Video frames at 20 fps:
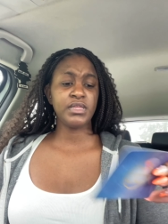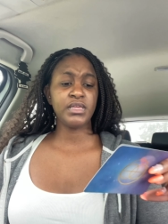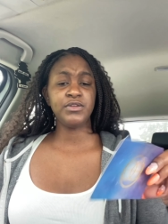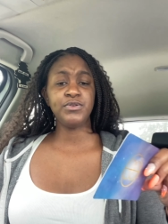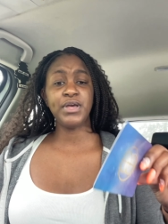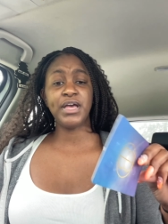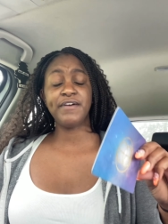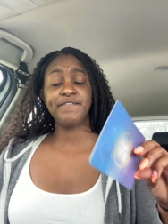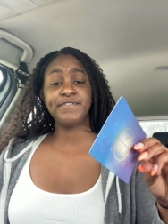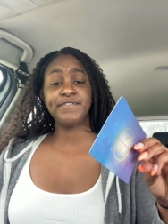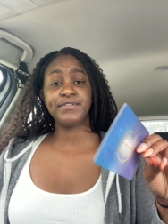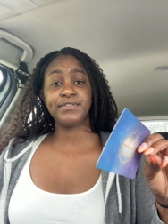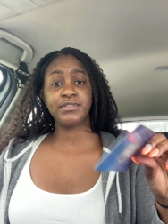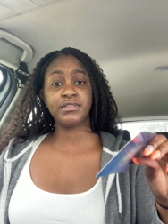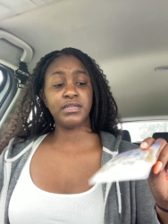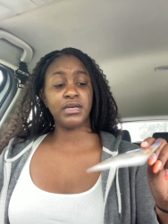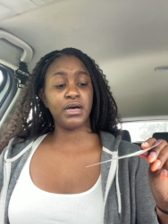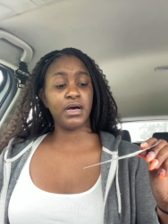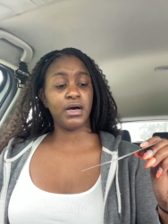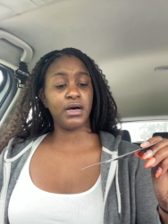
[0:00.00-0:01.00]
you have
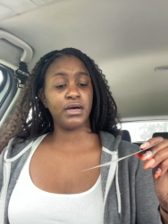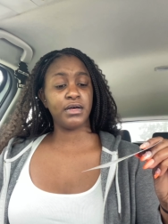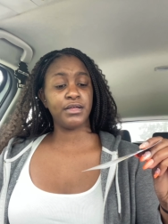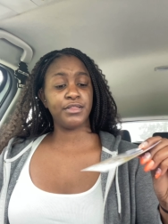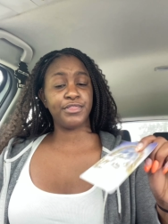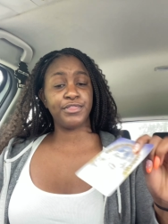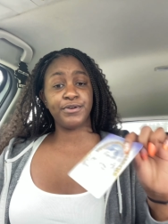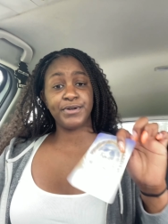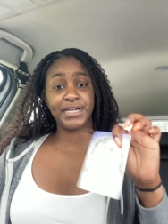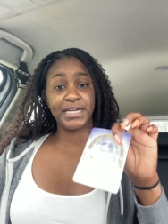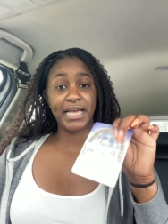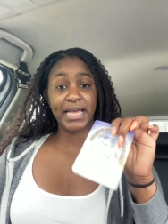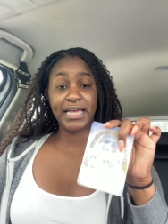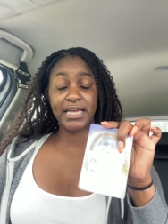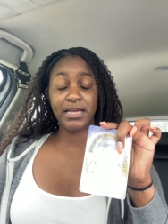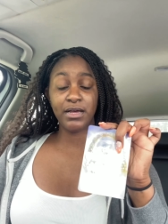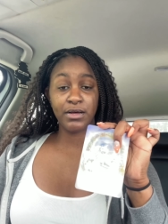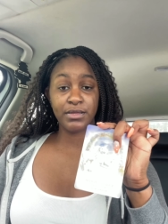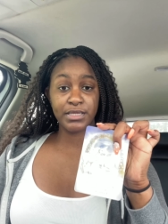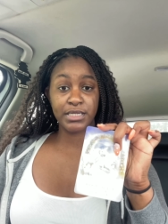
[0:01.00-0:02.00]
uh
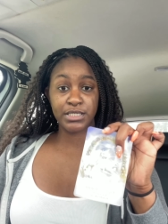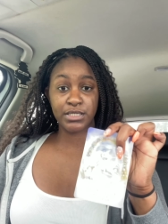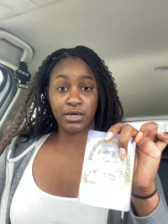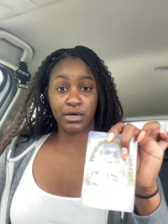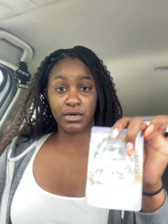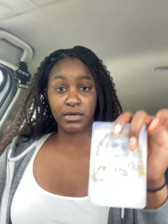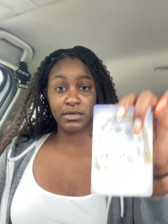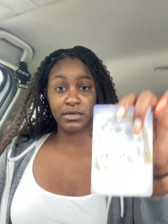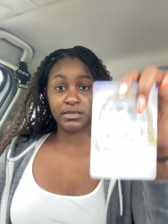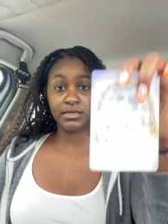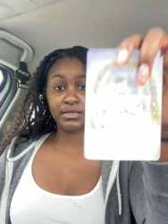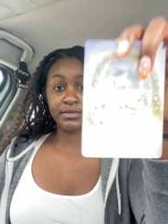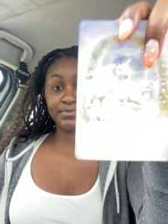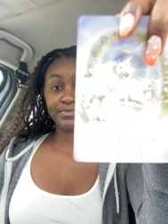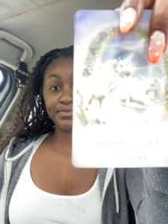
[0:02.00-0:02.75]
38 on this card